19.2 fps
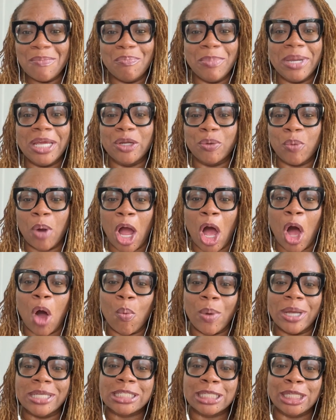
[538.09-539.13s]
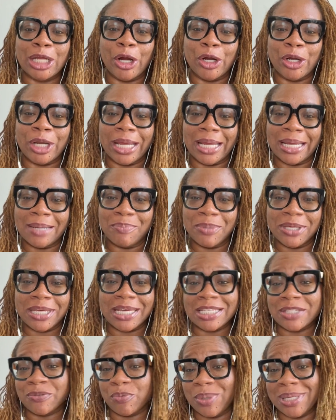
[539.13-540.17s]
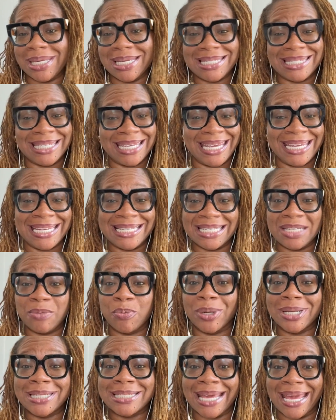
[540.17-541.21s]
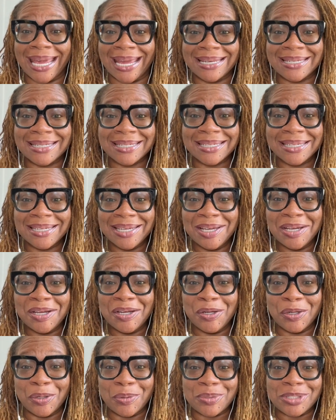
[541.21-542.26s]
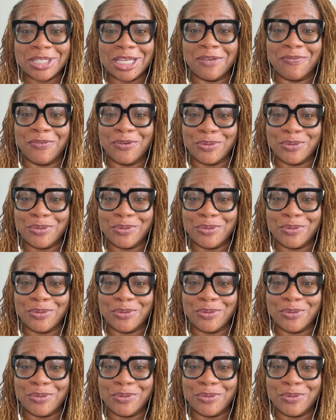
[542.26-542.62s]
meaning we're always learning. Because when we get to ED, we're dead. You know what I'm saying?